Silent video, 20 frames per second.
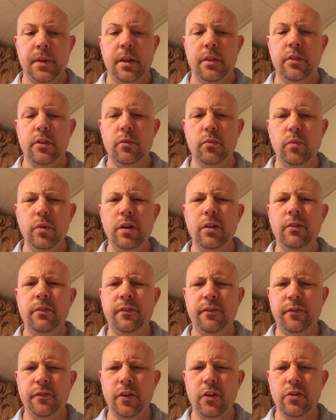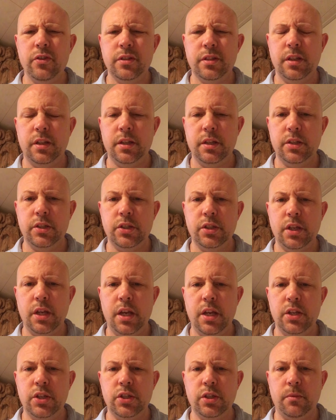The real first
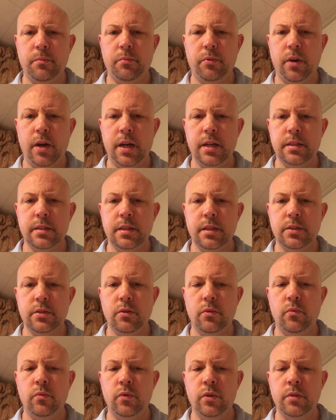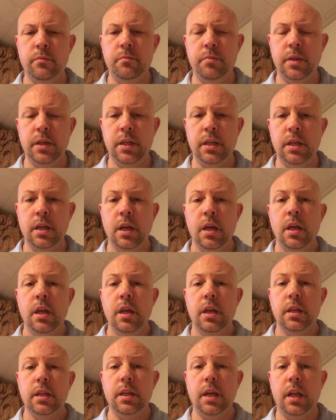initiation process would be
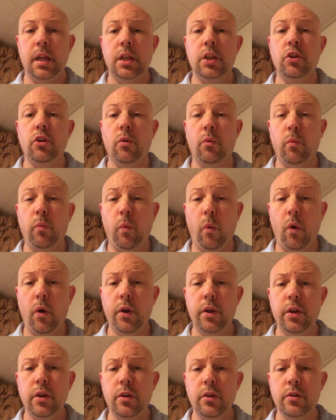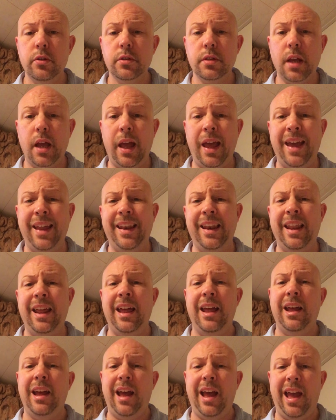getting your warriors and
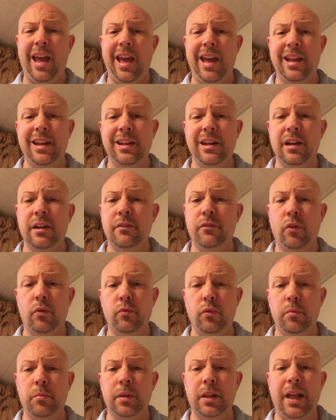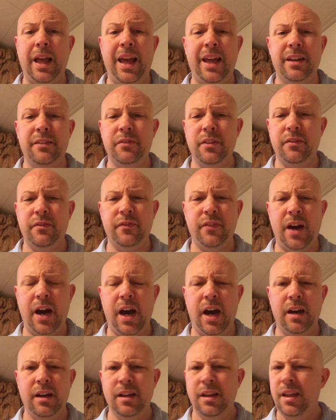hand of Orumila, hand of
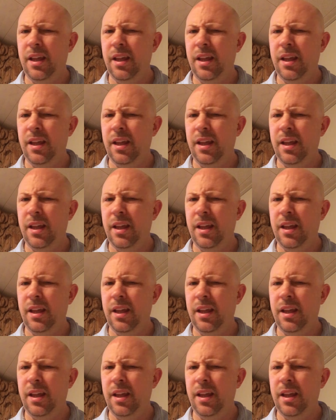Ifa.